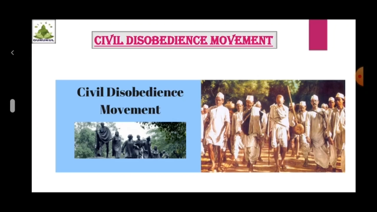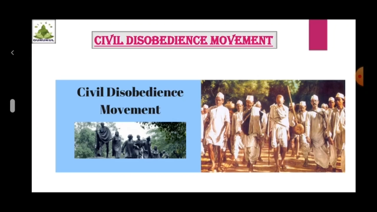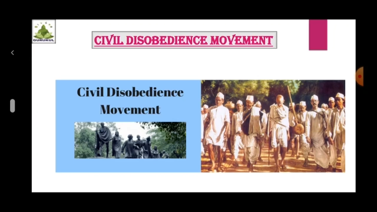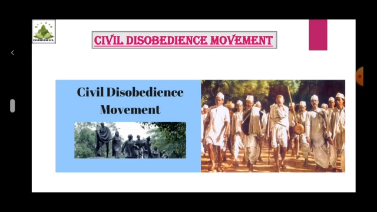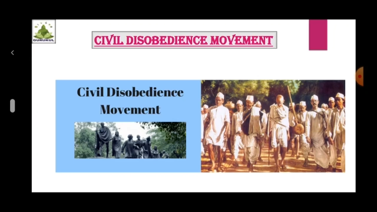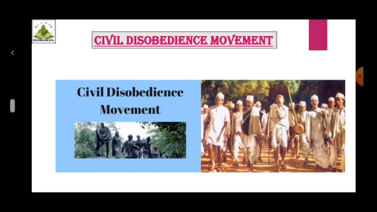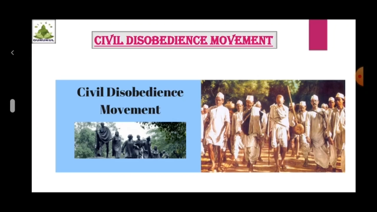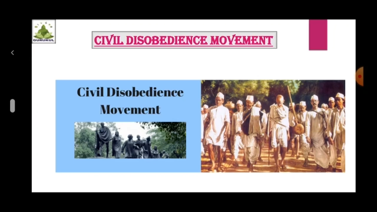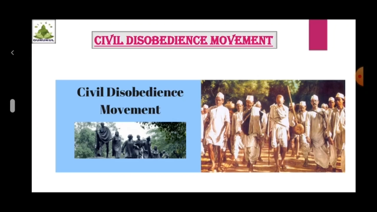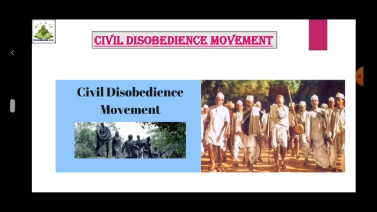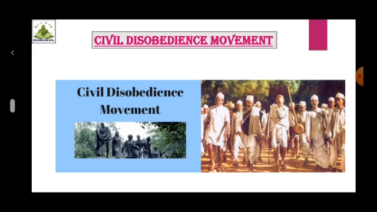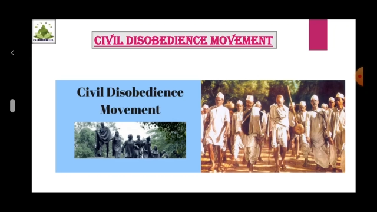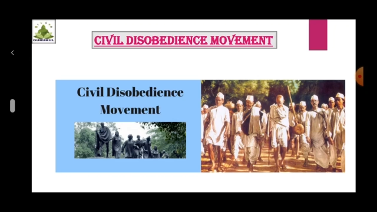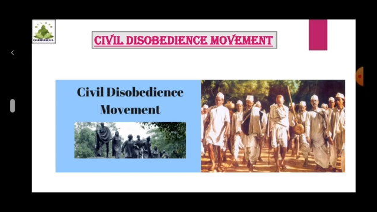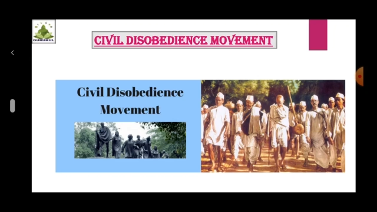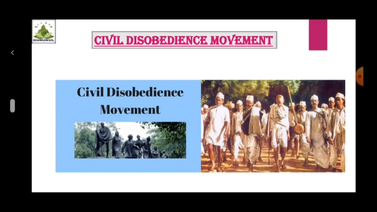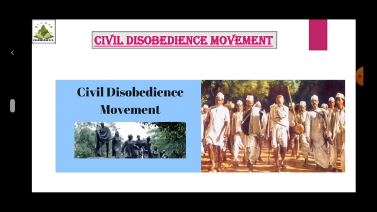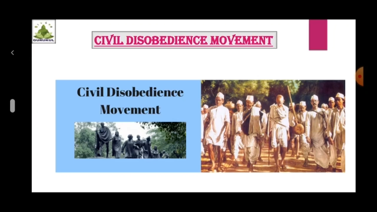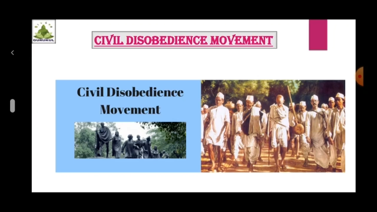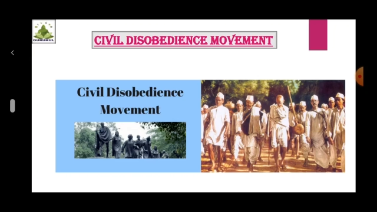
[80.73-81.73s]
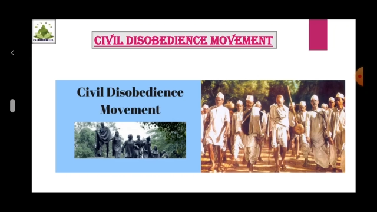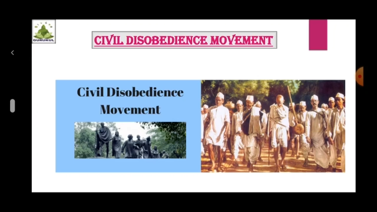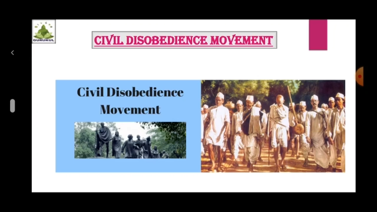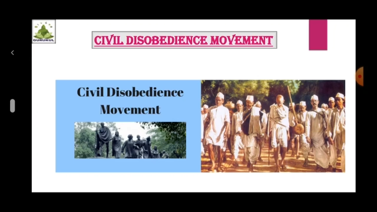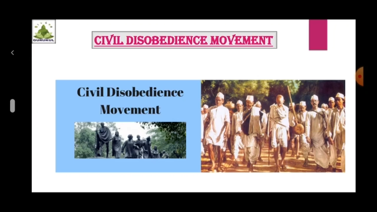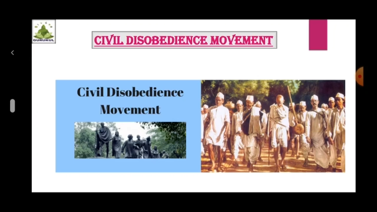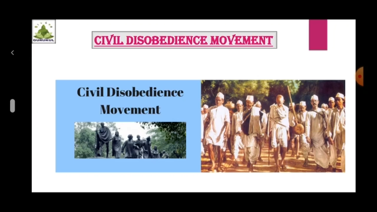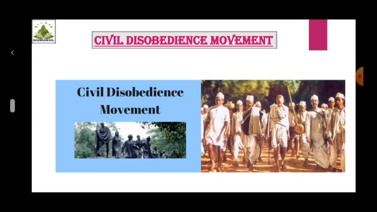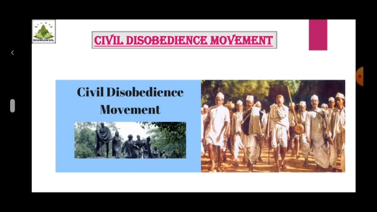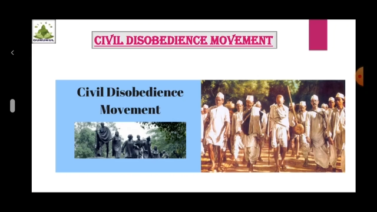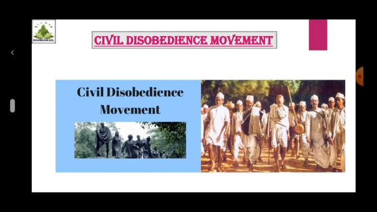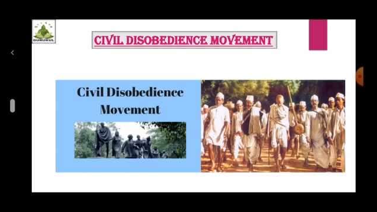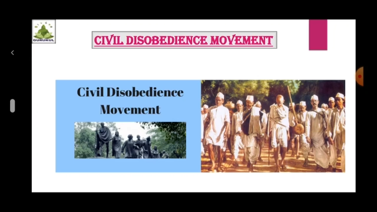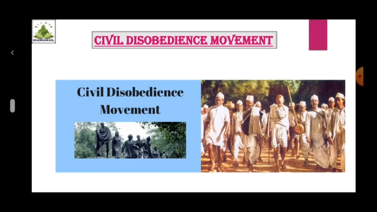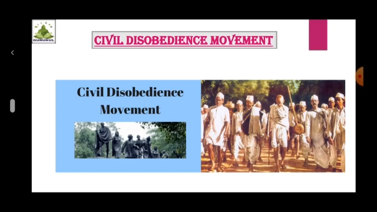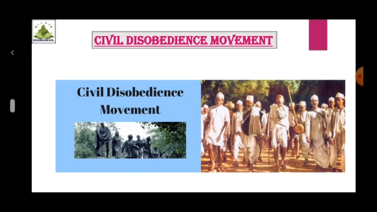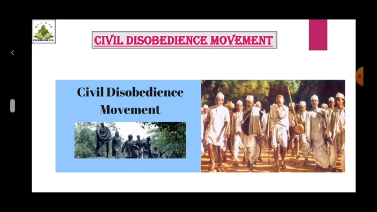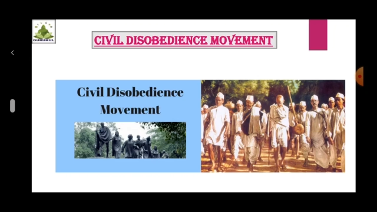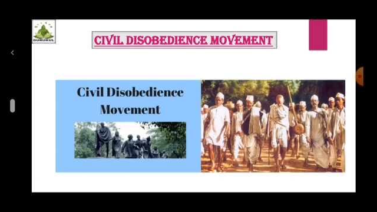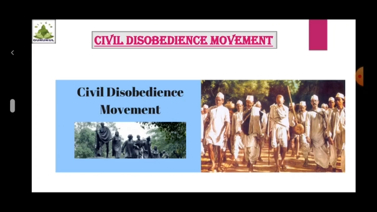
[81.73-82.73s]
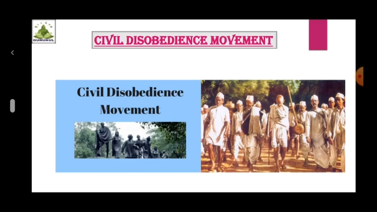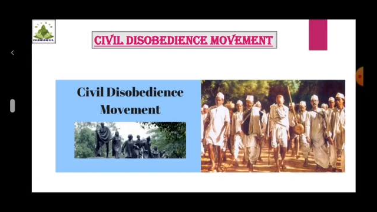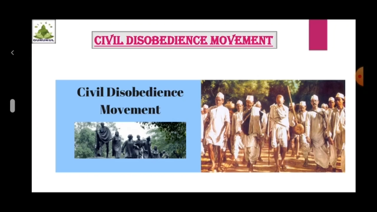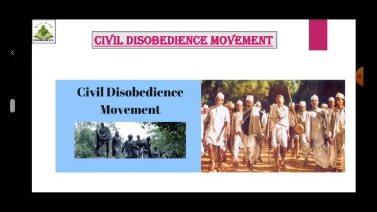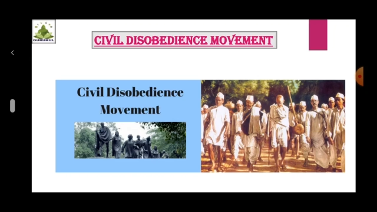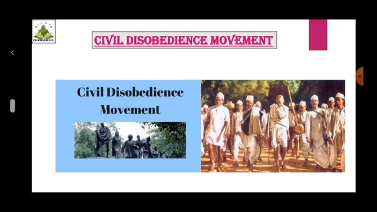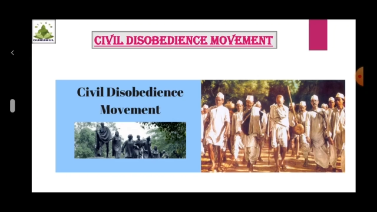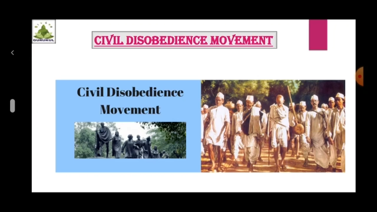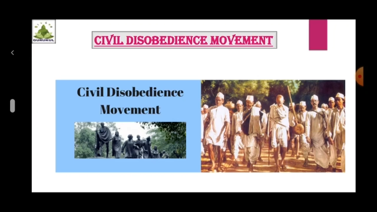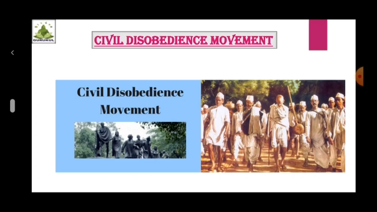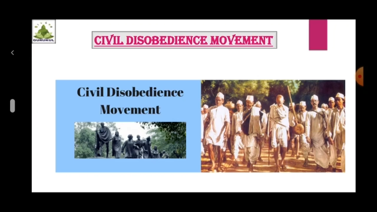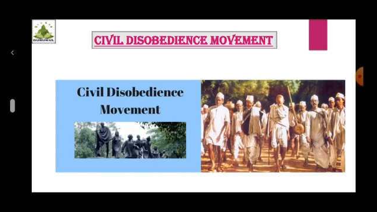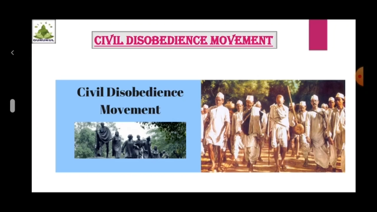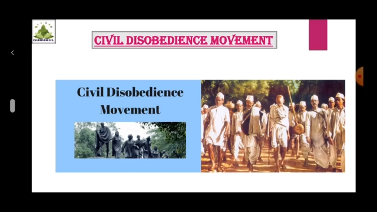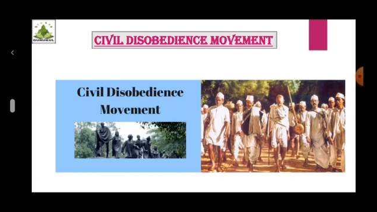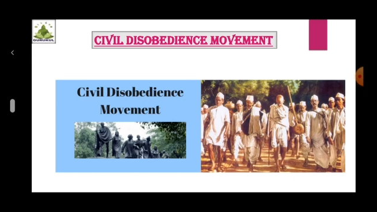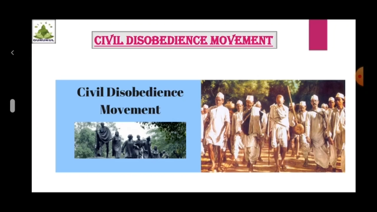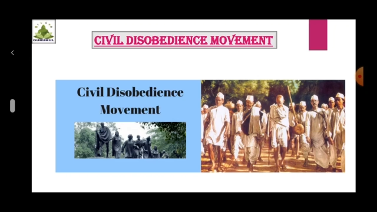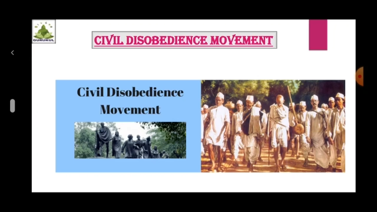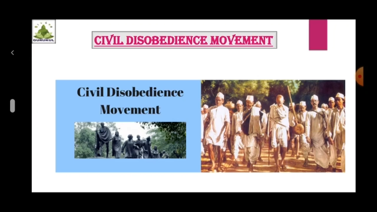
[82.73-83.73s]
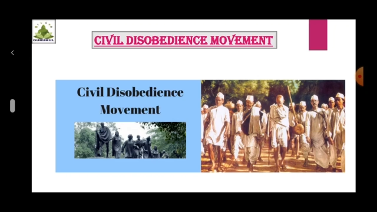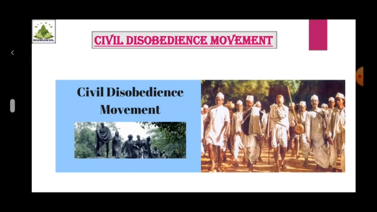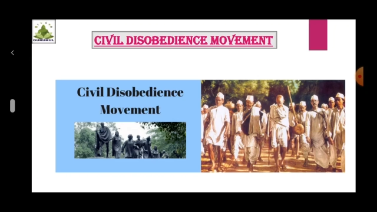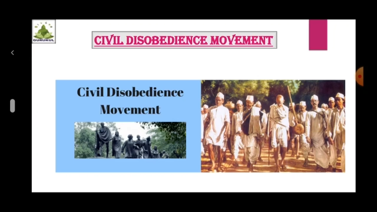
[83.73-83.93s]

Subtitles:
[unreadable: no face in view]